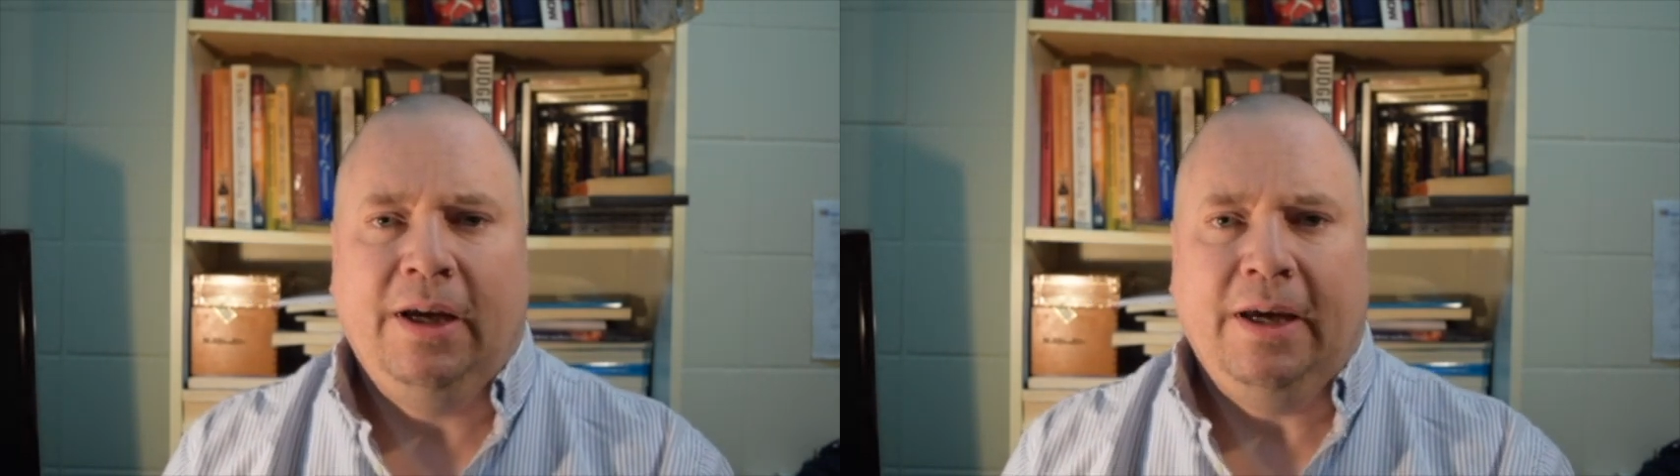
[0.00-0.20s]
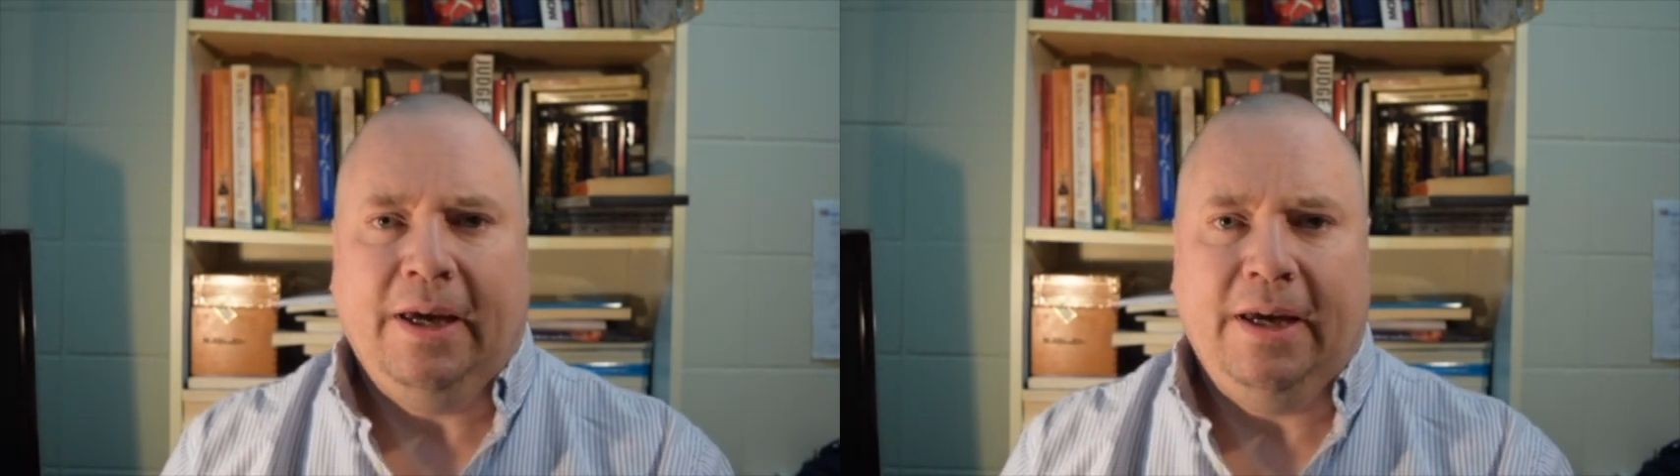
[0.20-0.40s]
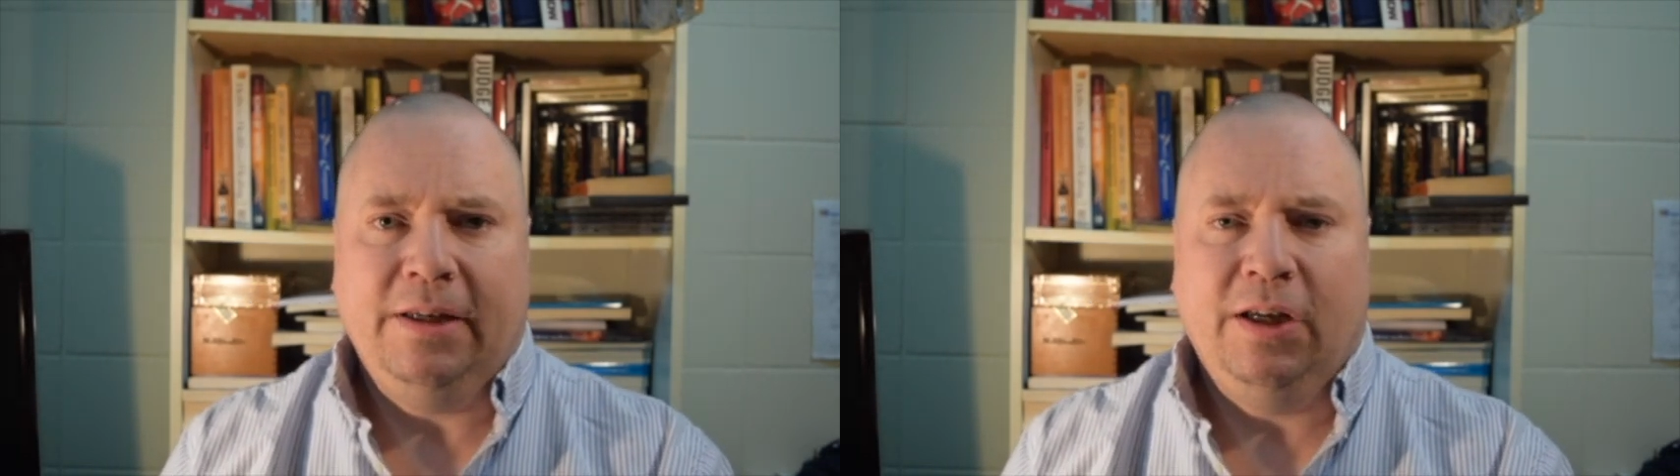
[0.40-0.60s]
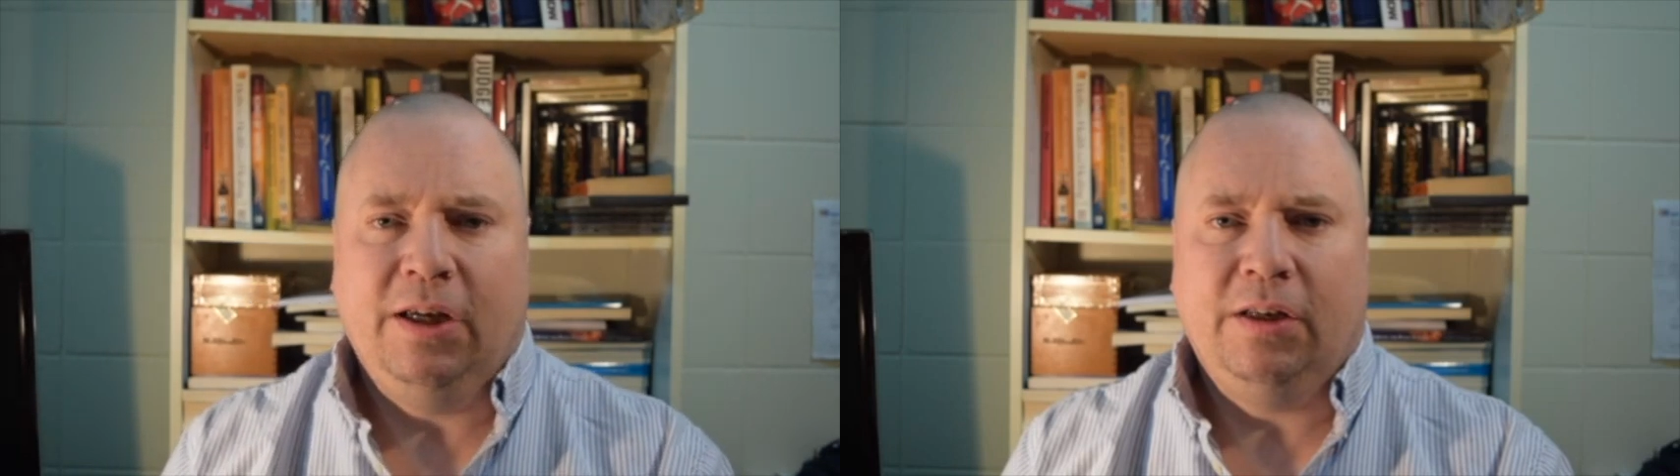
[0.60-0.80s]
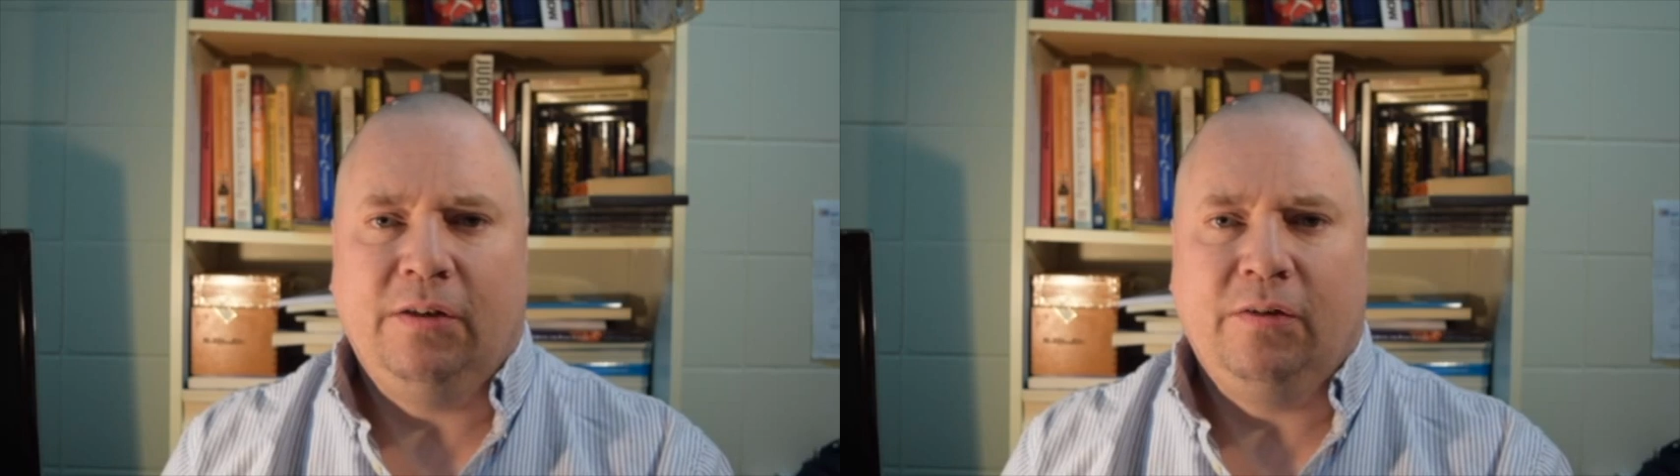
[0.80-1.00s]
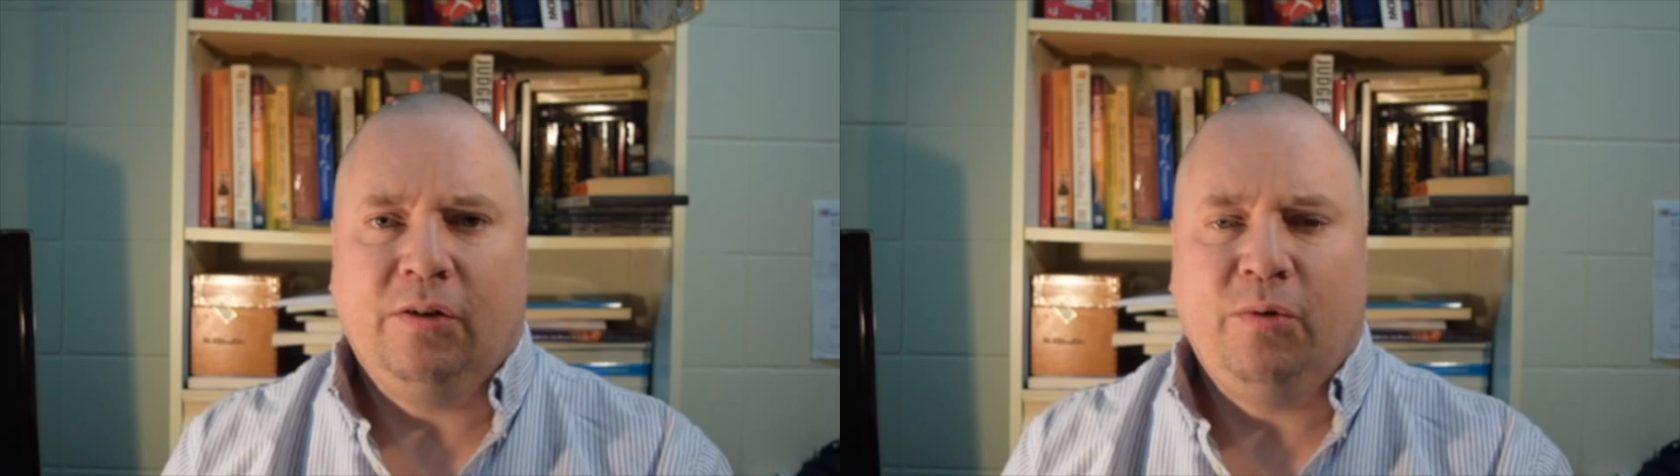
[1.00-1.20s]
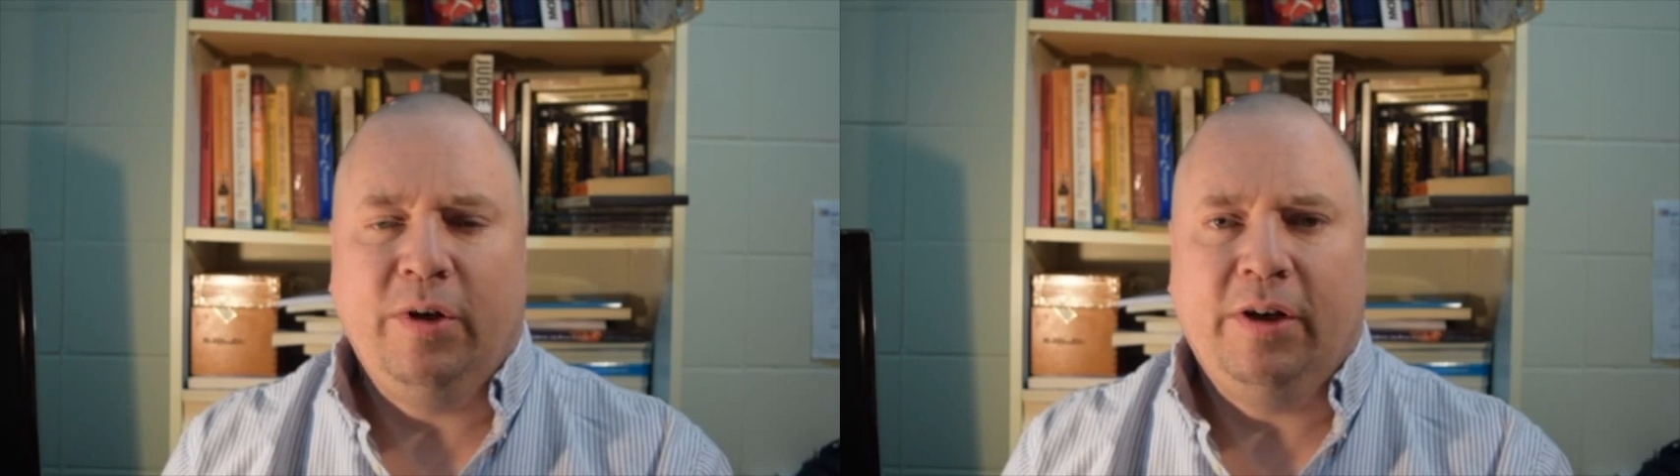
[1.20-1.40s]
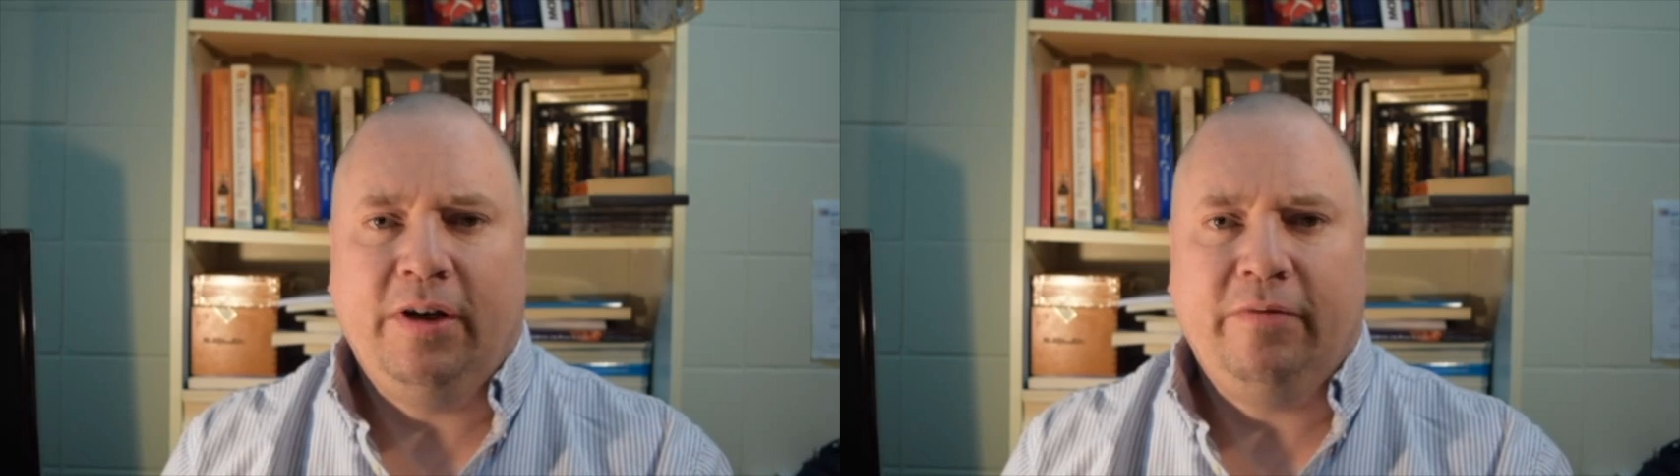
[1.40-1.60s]
and yet
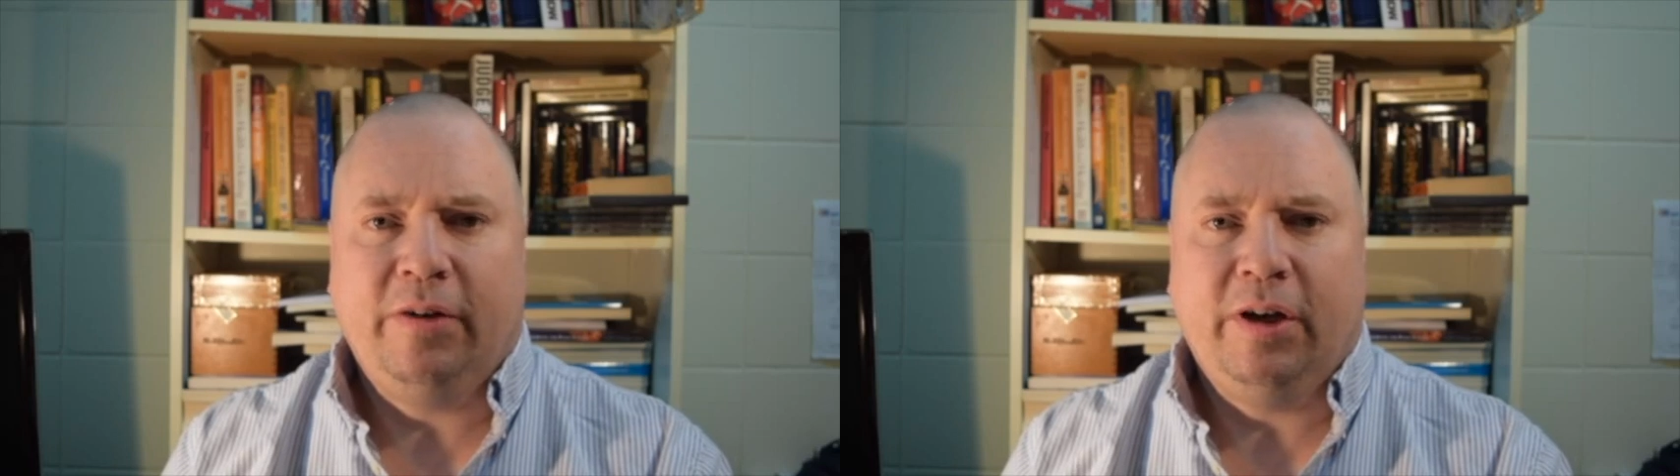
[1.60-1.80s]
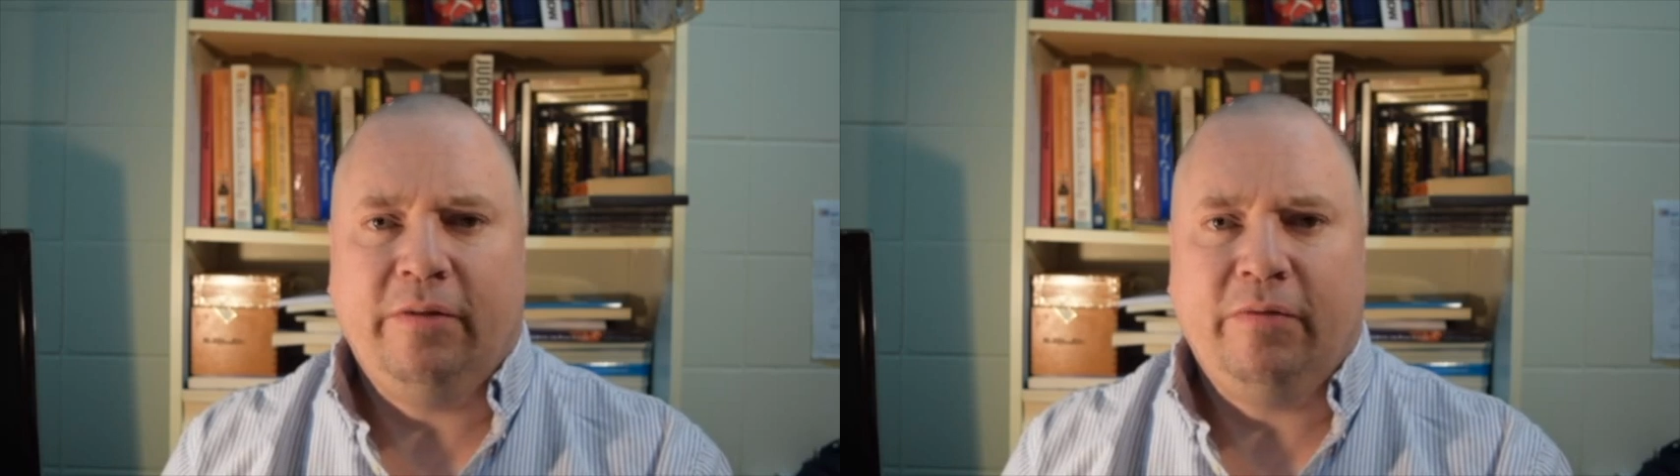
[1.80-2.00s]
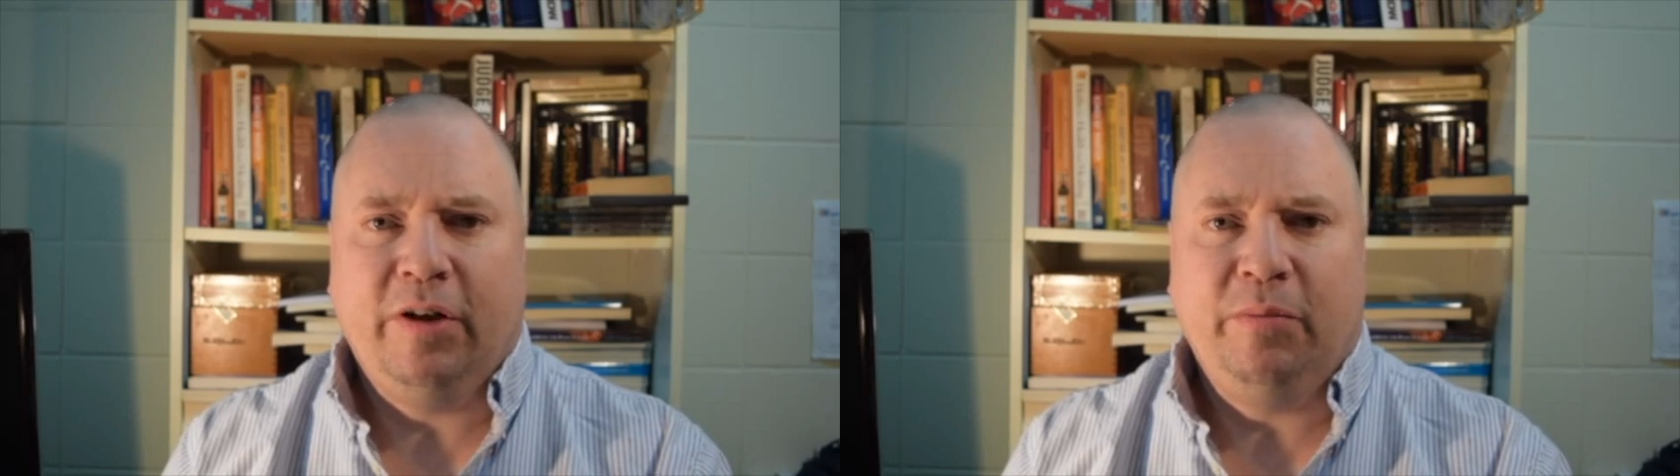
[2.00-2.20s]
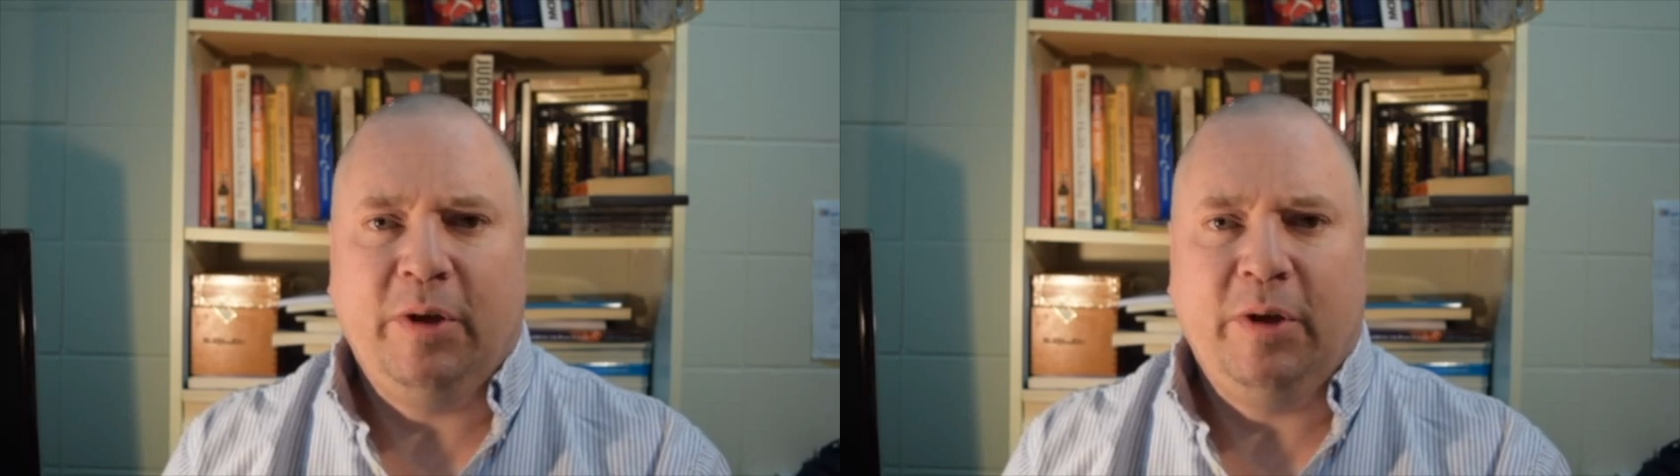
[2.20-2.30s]
quite often I find